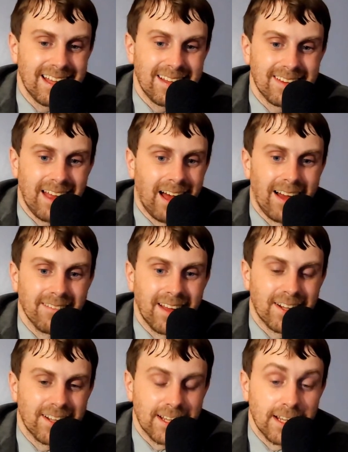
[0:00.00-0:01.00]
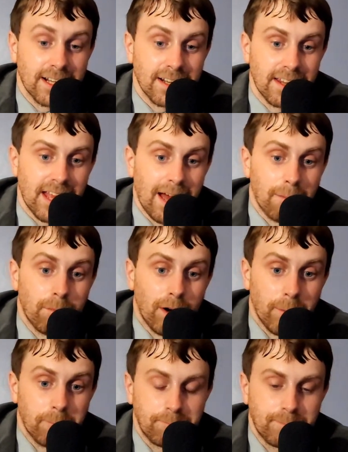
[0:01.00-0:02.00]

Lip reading: I'm not going to get into that, but